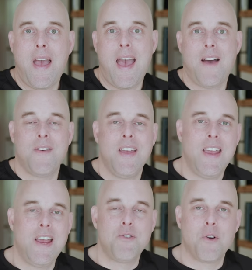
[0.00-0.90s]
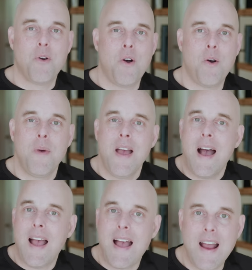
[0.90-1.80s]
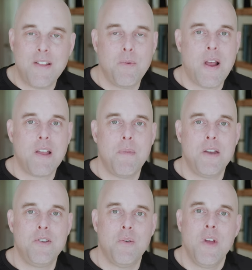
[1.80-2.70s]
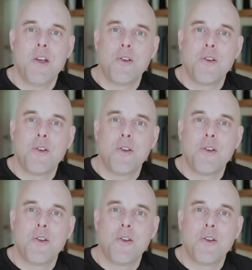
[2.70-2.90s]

have in your home, I highly recommend you